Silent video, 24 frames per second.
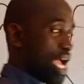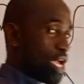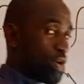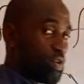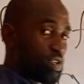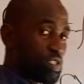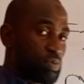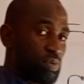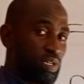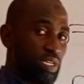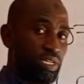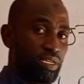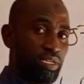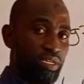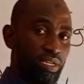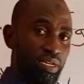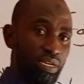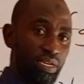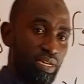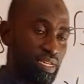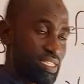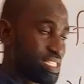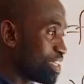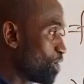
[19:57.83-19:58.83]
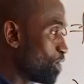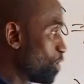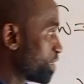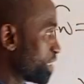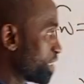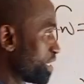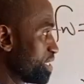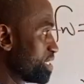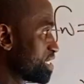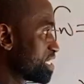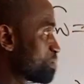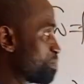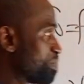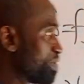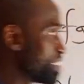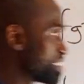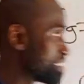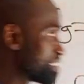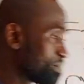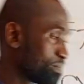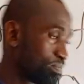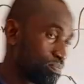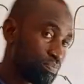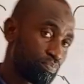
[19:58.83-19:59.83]
Are you with me? Is it okay in this
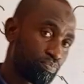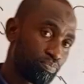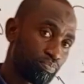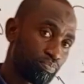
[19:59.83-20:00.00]
space?